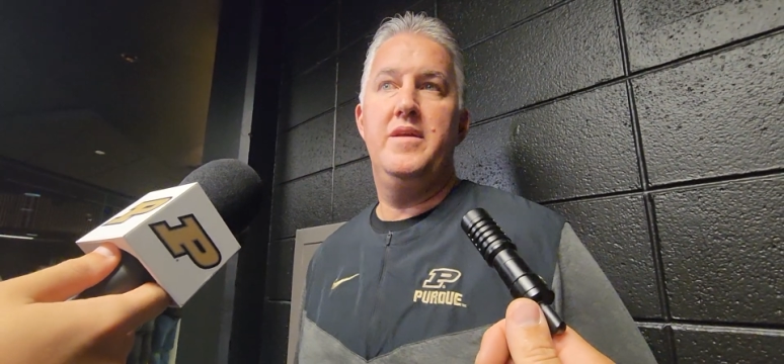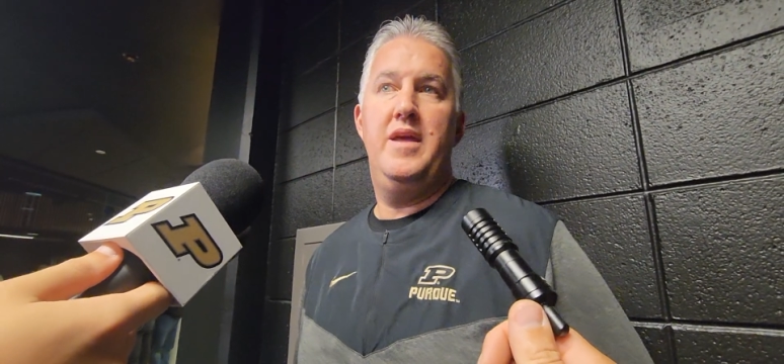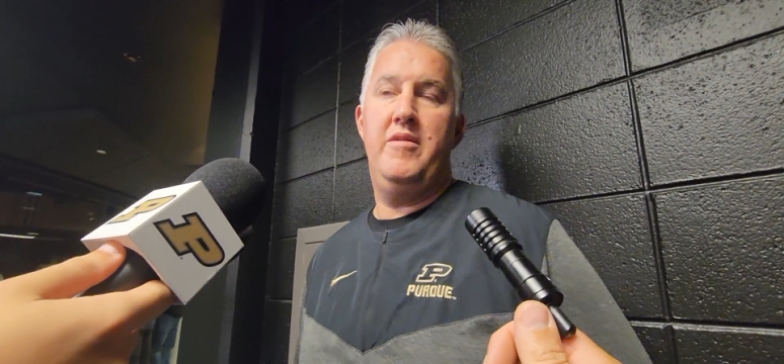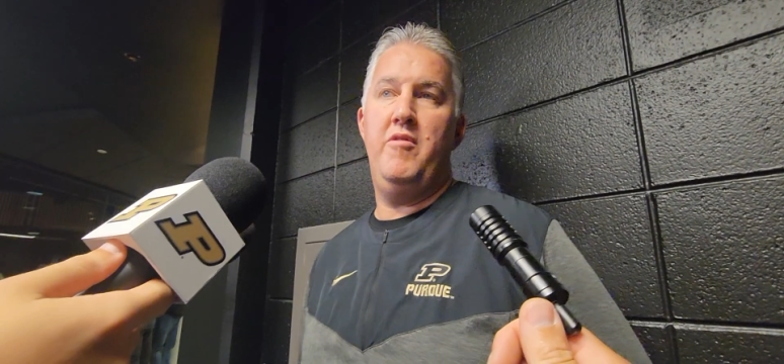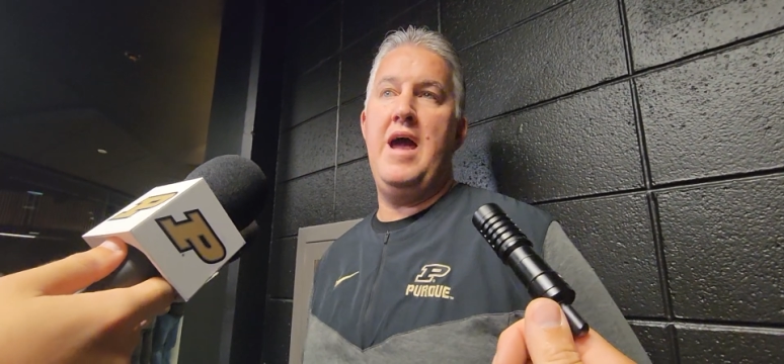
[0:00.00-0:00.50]

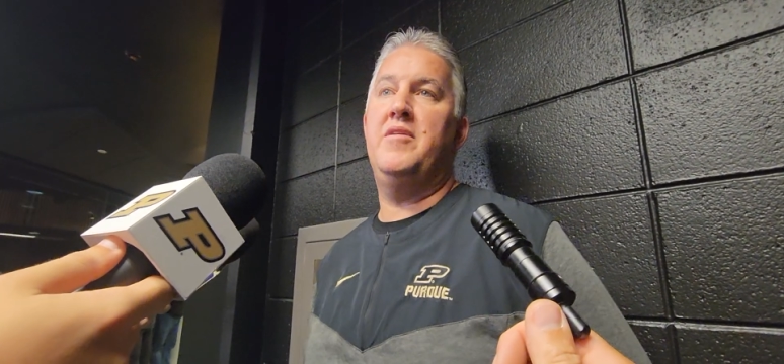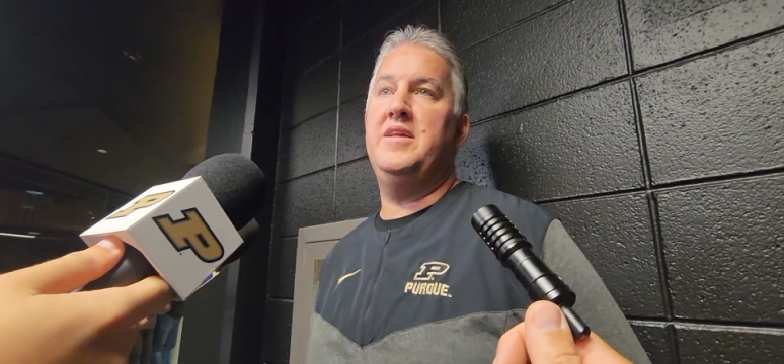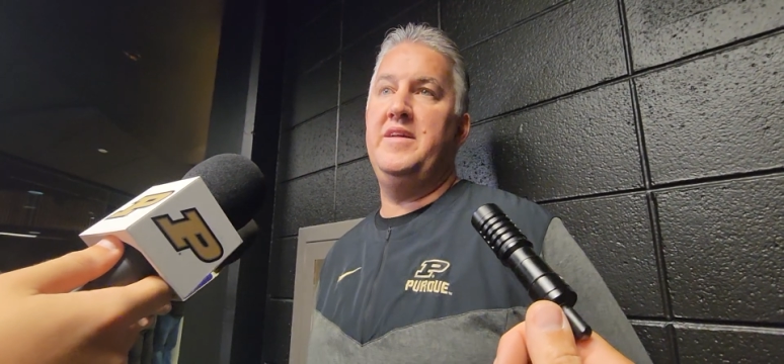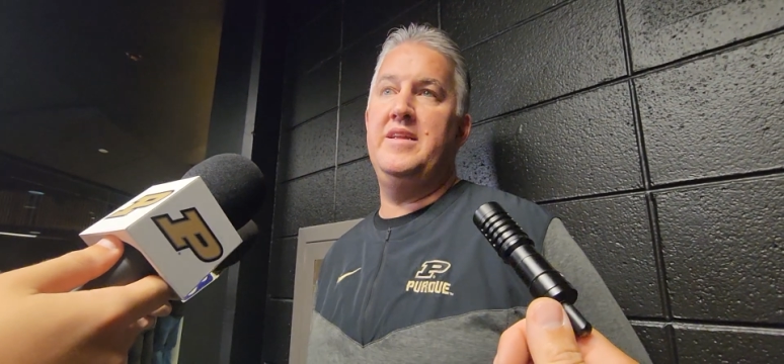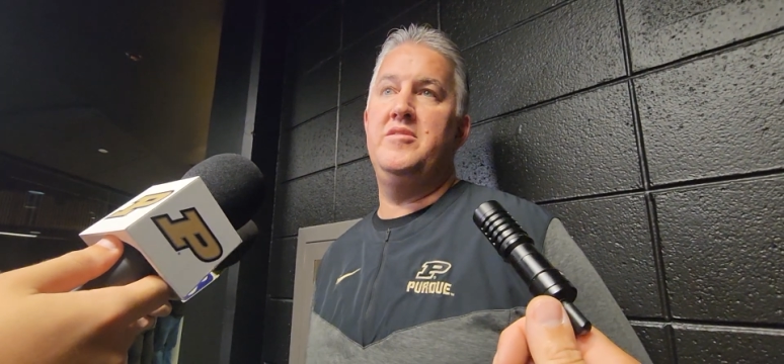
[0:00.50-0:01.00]
In
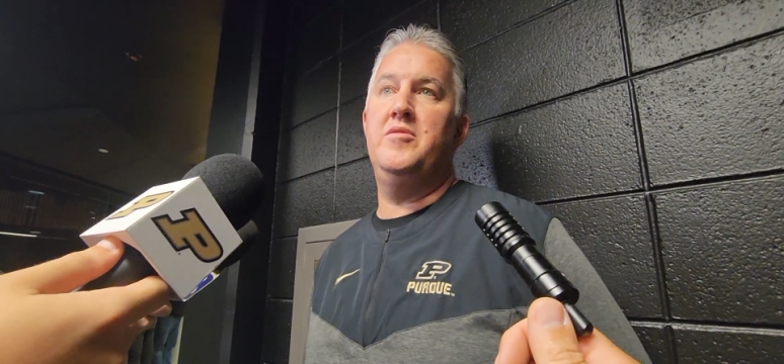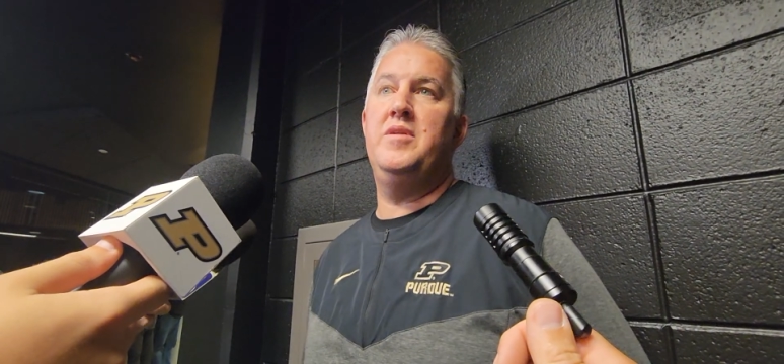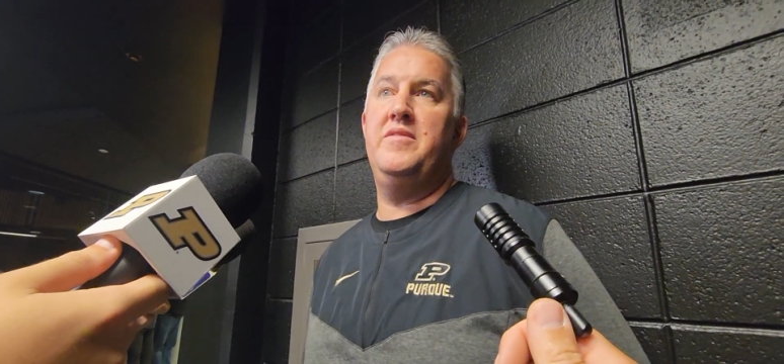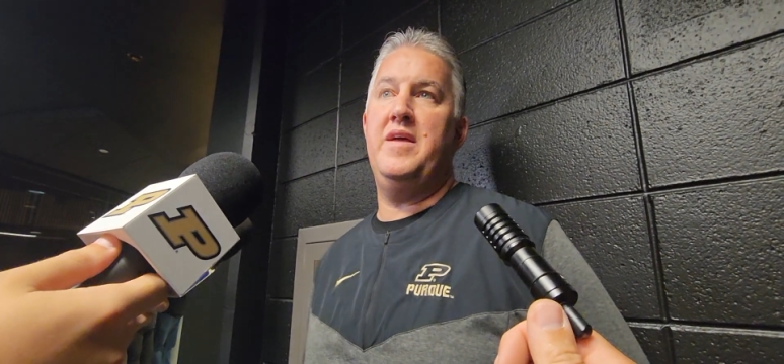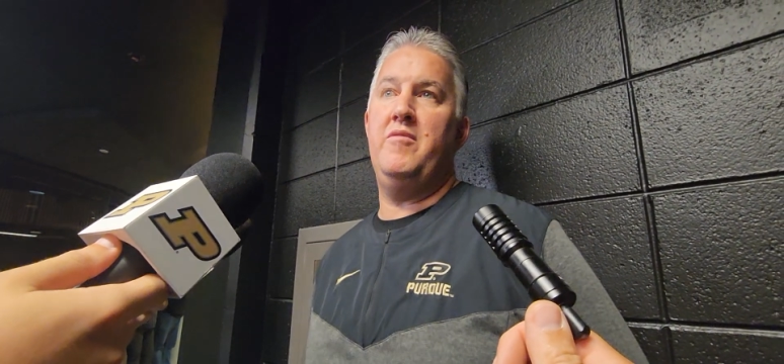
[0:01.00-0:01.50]
reality, they didn't do
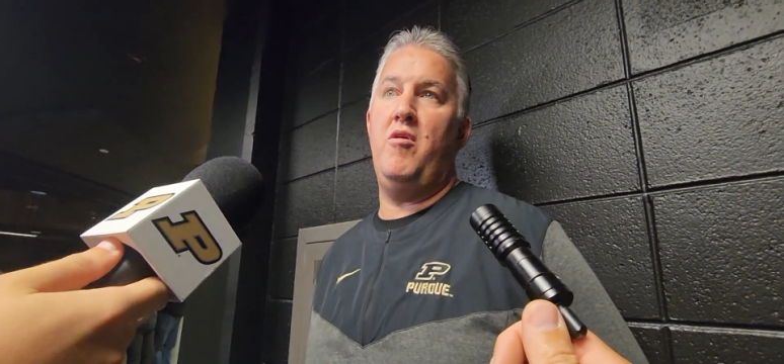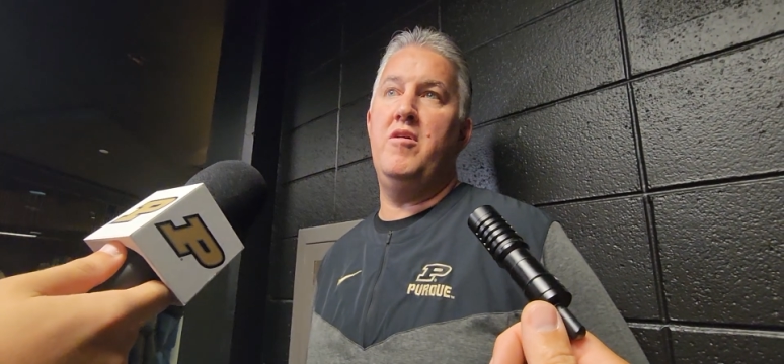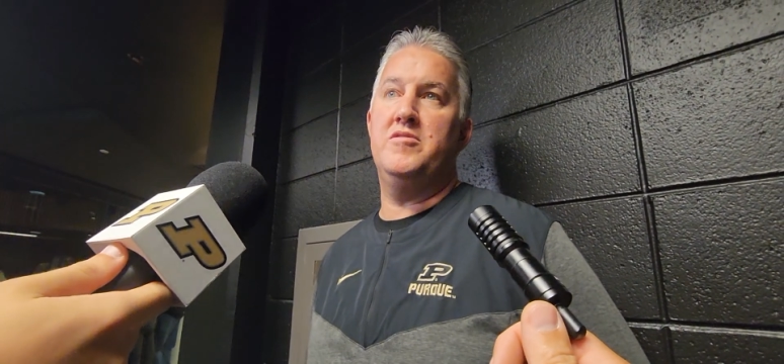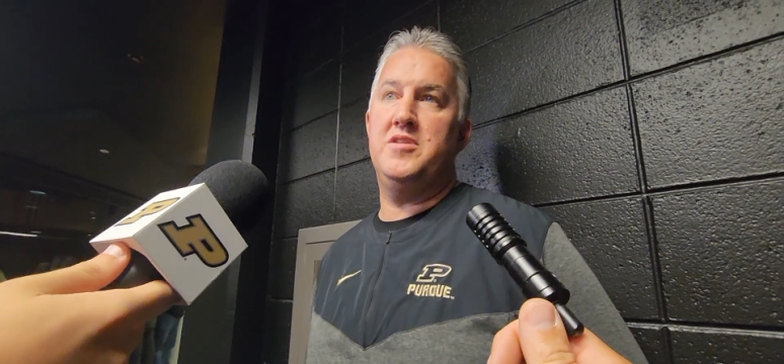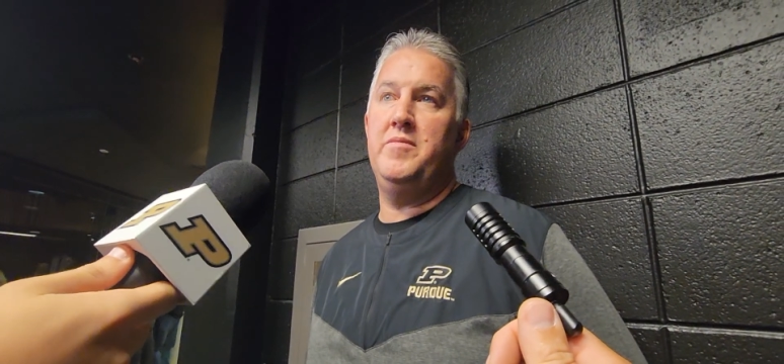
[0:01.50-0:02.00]
anything
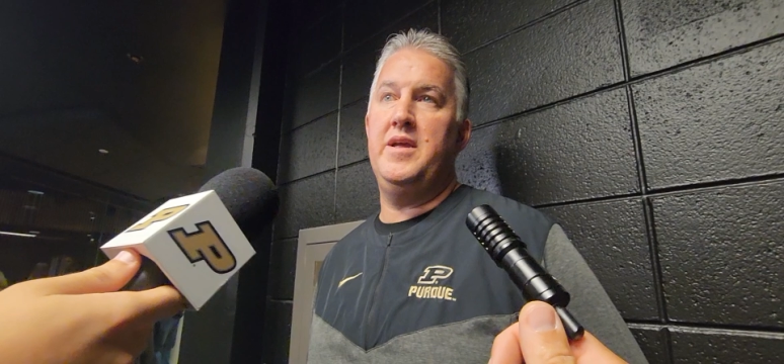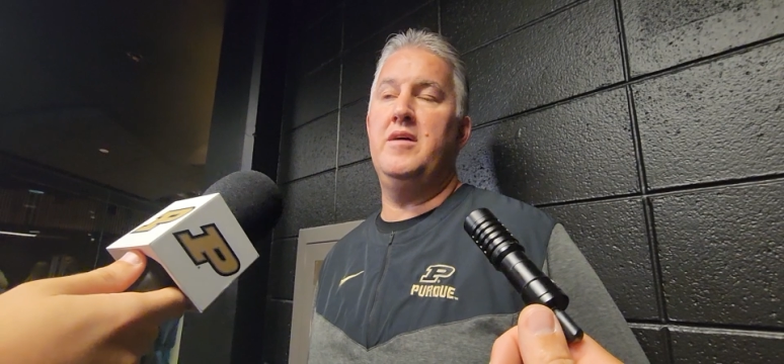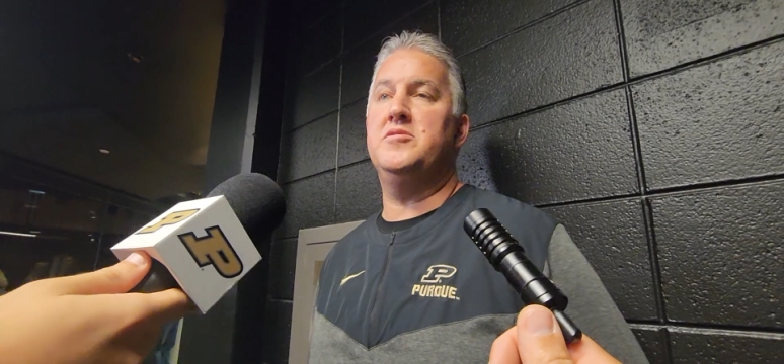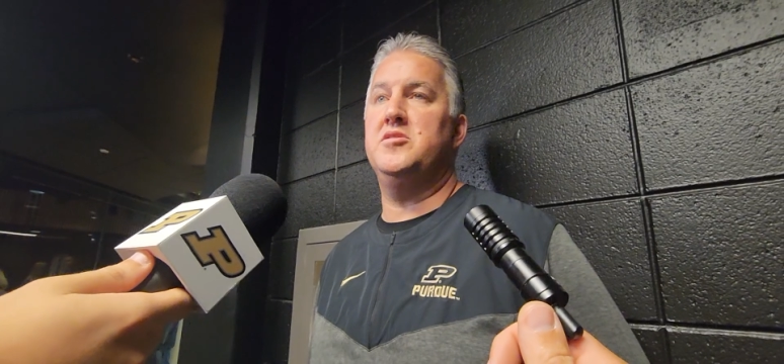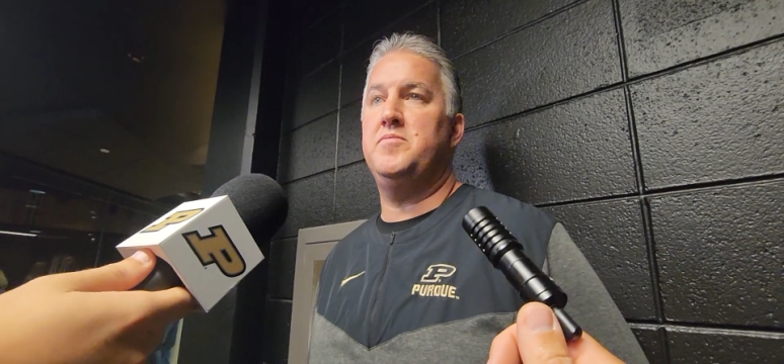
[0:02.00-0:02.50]
wrong. Somebody
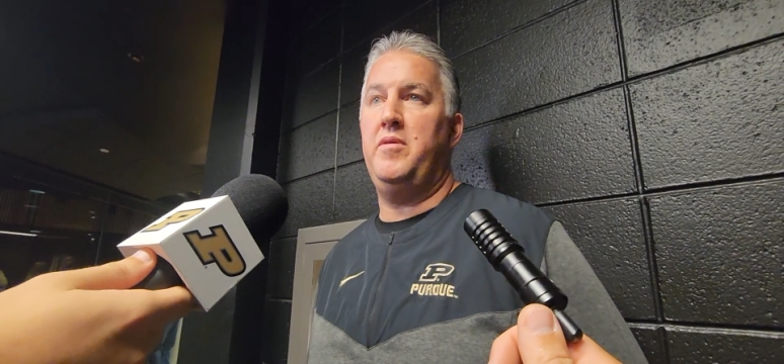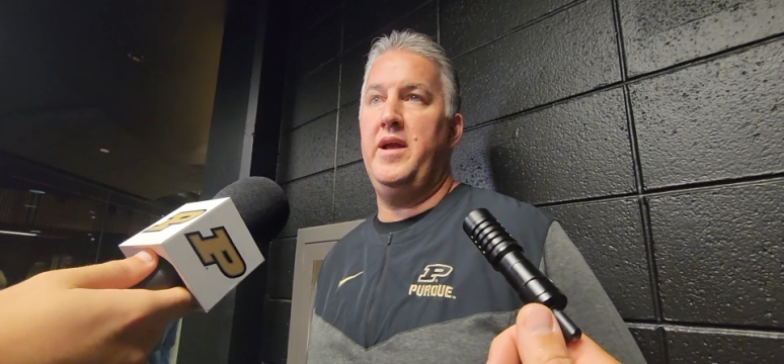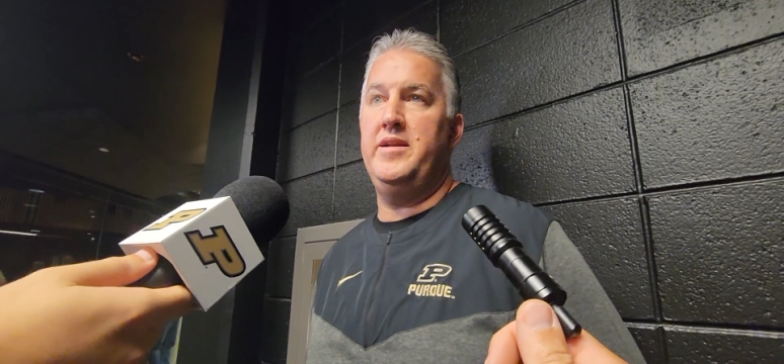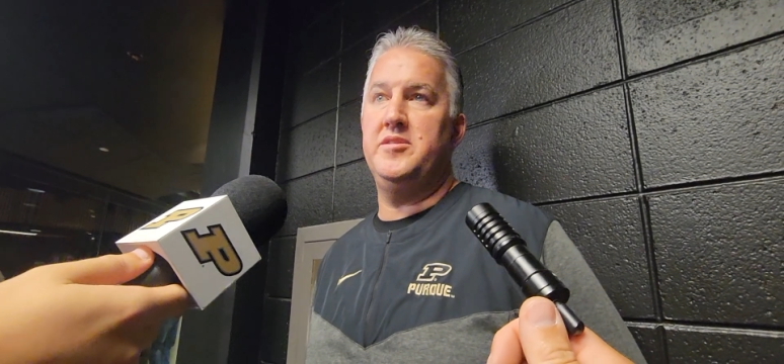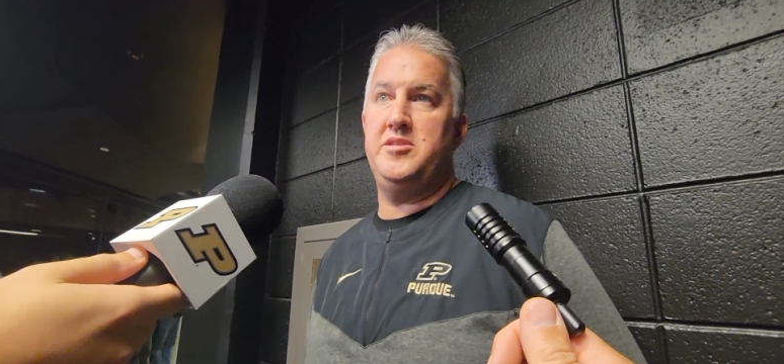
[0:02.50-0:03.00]
else is
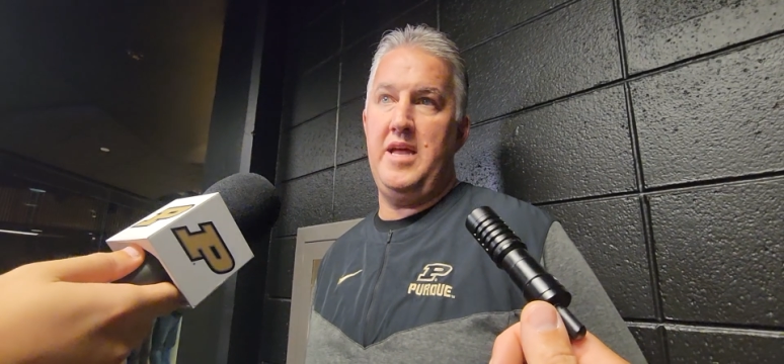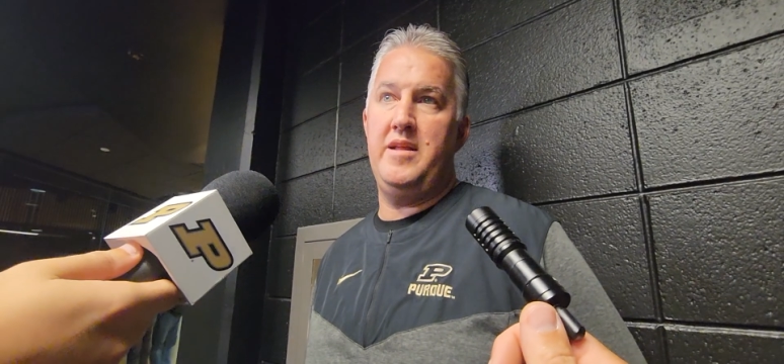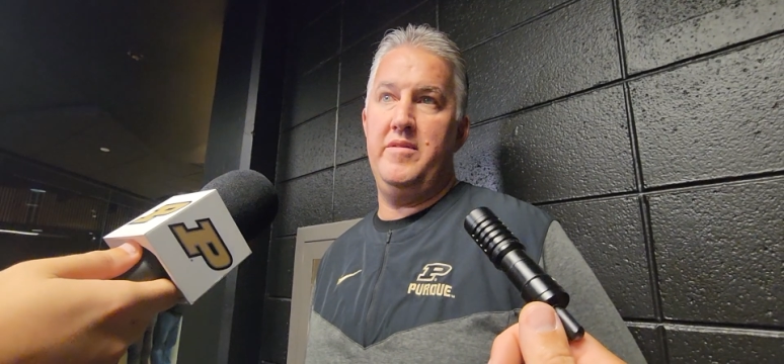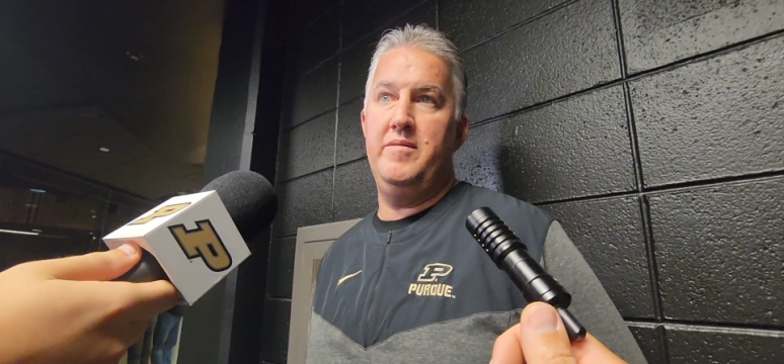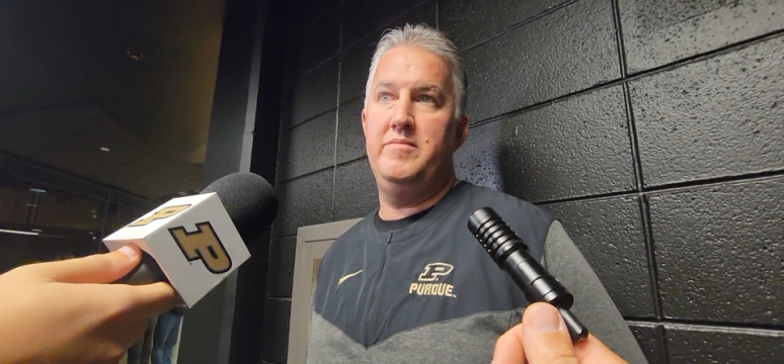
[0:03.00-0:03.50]
playing instead
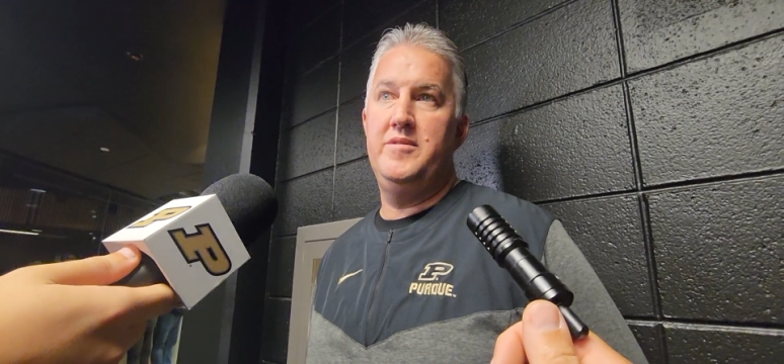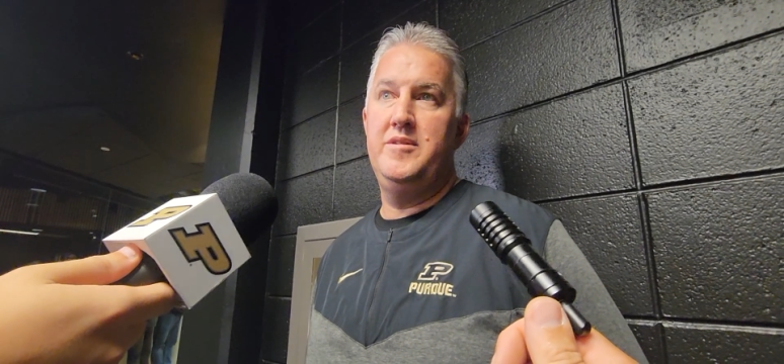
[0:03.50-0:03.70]
of them.